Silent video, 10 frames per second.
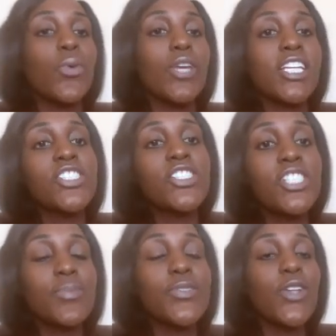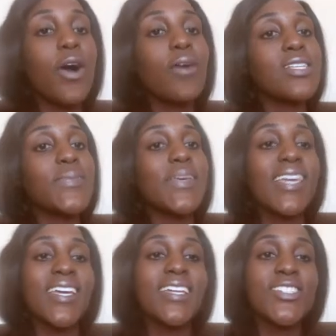Relationships should always be
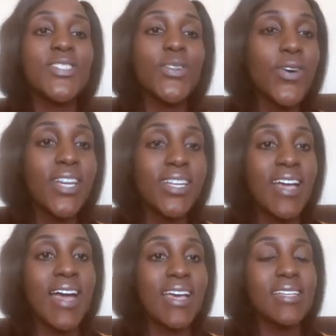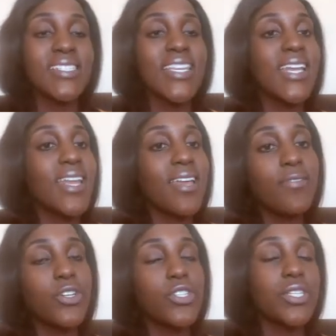enjoyed, guys, and
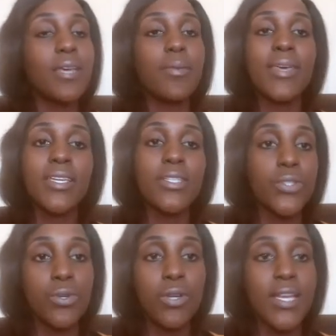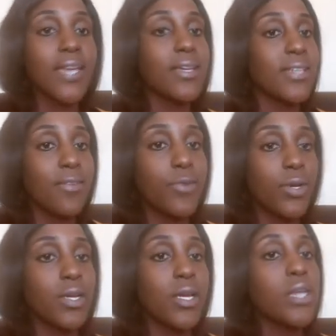never should they be endured. Like, never.
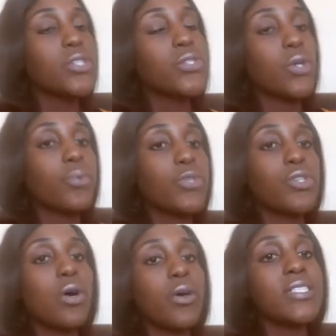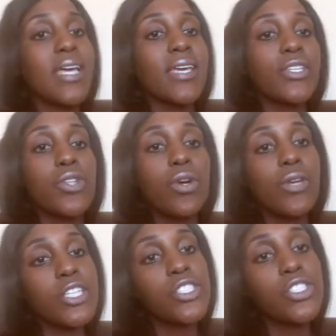So we should always like enjoy
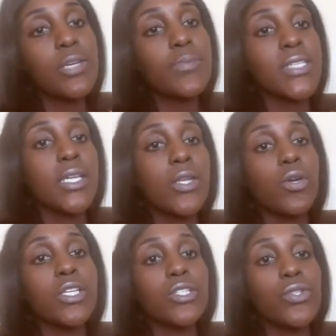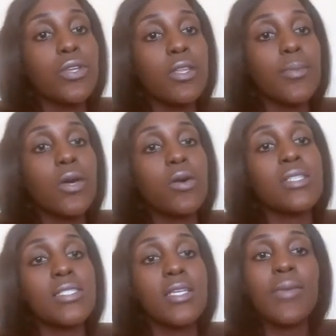relationships and not endure them,
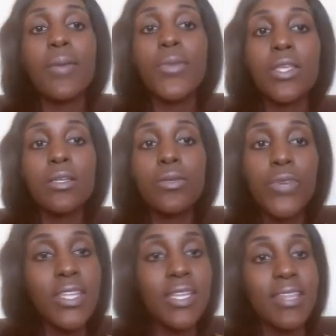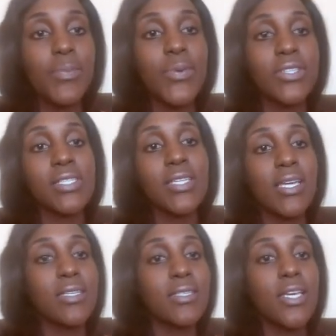because I'm coming with another person
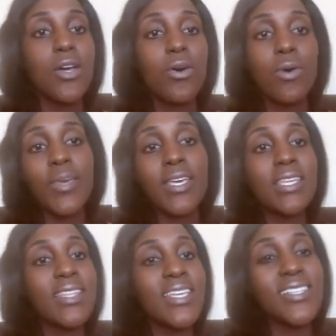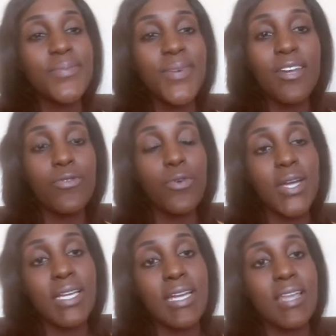and we're making things better for
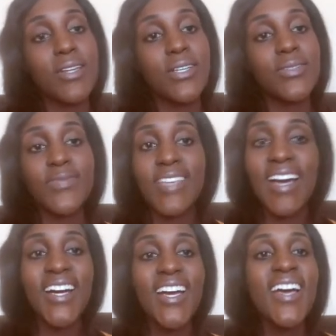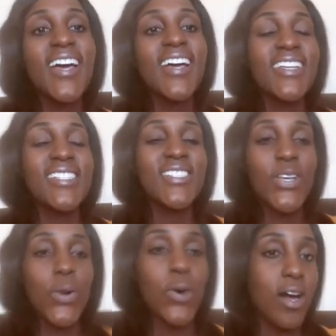one another. Yeah.
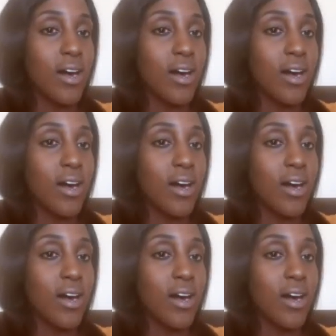So